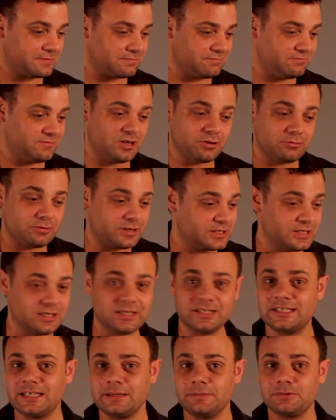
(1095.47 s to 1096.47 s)

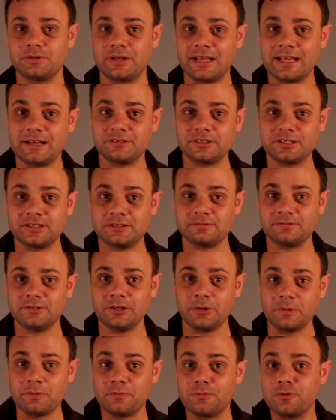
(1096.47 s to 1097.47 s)
guitar tips on how to,
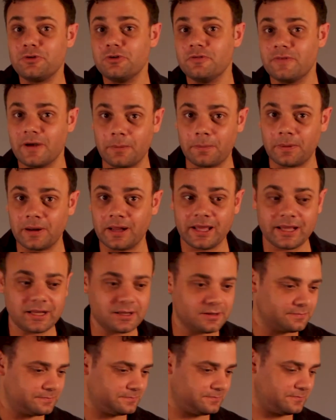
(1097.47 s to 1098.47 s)
improve our
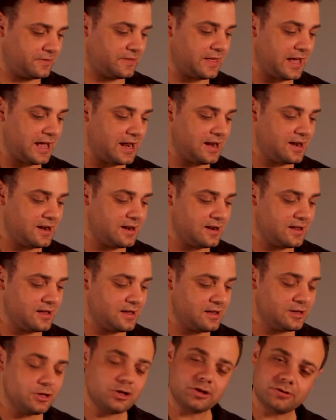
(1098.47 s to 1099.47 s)
playing,
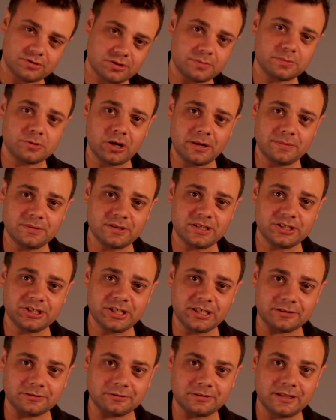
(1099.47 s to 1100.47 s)
then subscribe to the
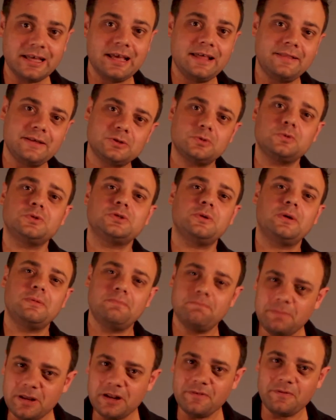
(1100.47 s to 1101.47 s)
channel. There's also a
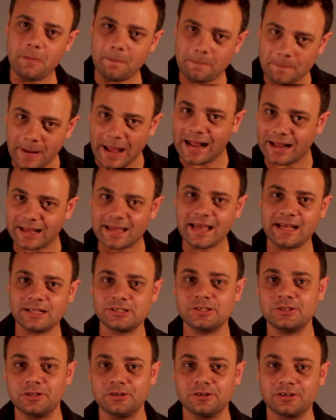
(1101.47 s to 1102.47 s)
bit of a back
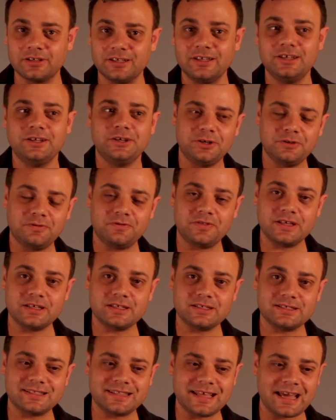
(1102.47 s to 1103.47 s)
catalogue of
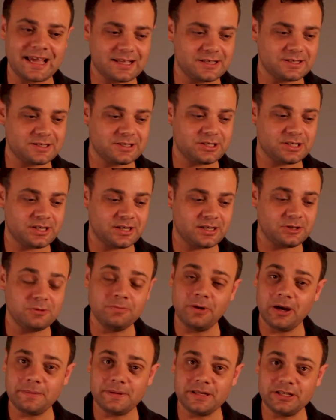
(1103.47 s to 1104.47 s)
things that you
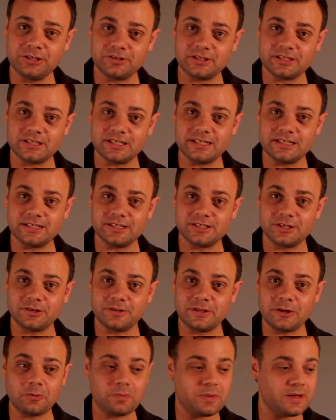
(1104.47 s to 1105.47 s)
might be interested in, so
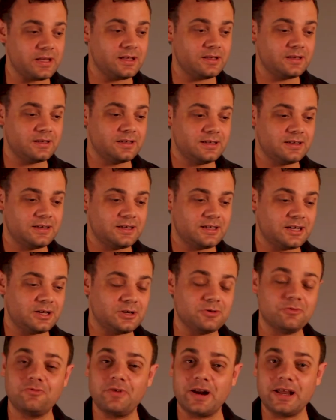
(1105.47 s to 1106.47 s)
there'll be an
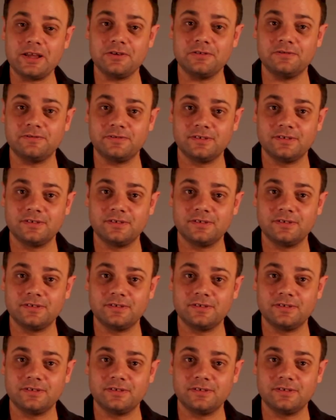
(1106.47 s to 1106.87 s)
array of